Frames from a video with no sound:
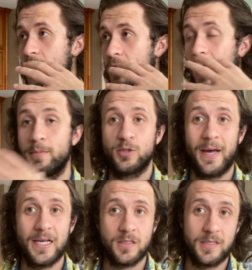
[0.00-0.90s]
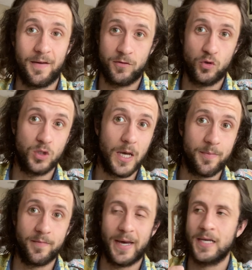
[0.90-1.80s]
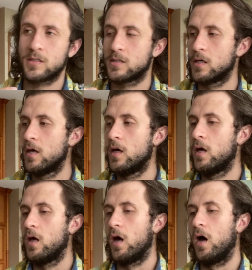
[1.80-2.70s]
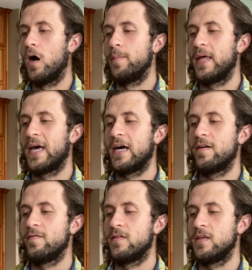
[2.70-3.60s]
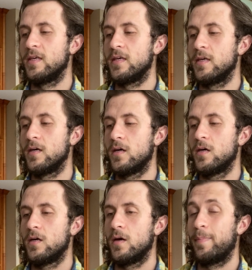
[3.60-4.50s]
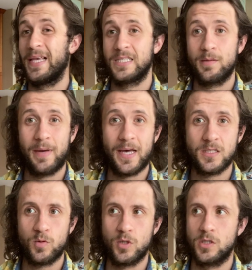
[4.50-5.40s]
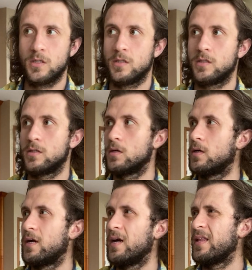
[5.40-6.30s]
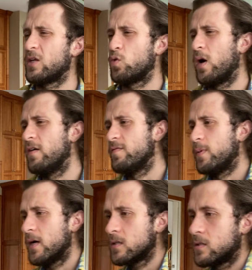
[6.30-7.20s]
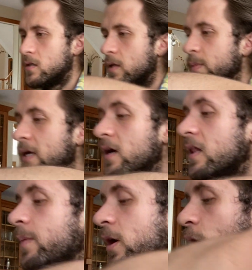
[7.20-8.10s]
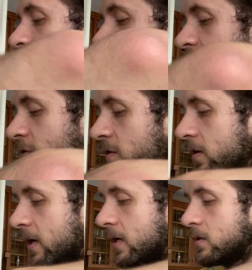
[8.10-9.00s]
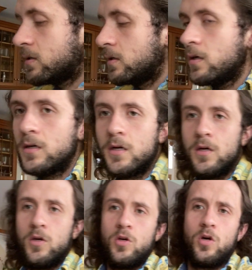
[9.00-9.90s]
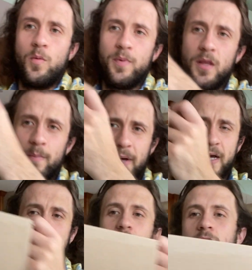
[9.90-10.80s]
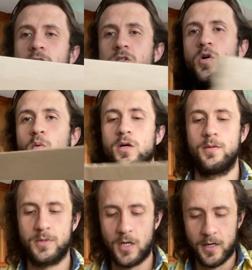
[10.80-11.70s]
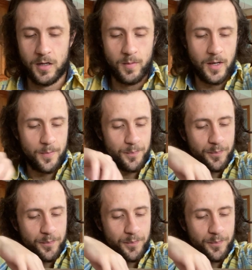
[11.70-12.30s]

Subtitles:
Cambridge masks, they have two types of masks. They have the basic mask, which is like $12. Here, let me open it for you guys here. Put the box here to show what you're talking about.